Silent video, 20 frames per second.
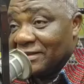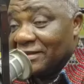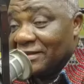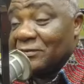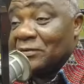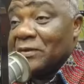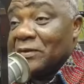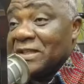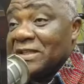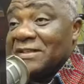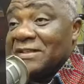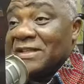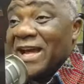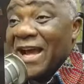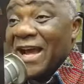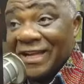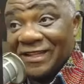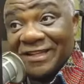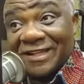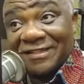Which is the
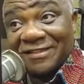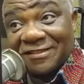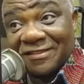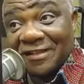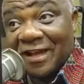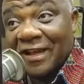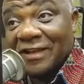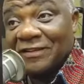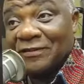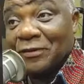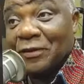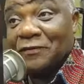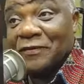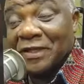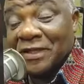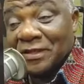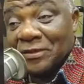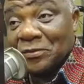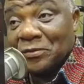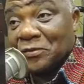other side of the
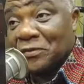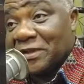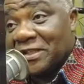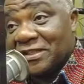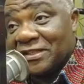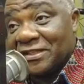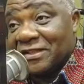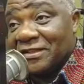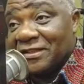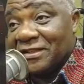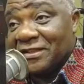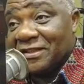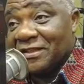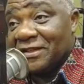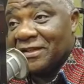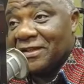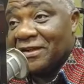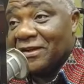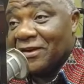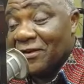equation
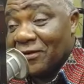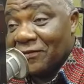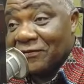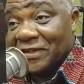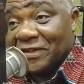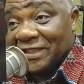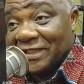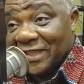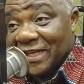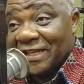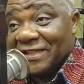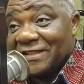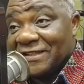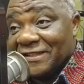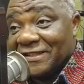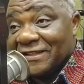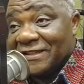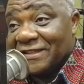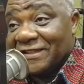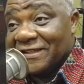of the debt
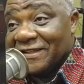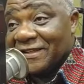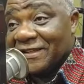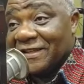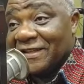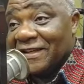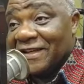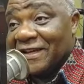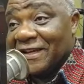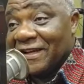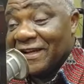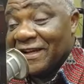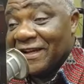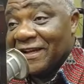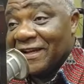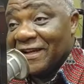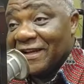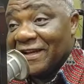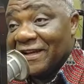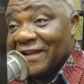
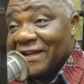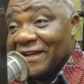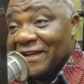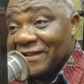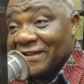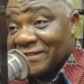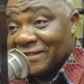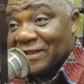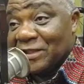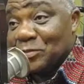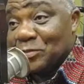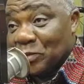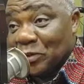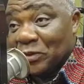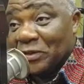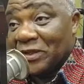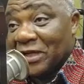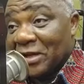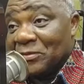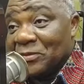exchange program.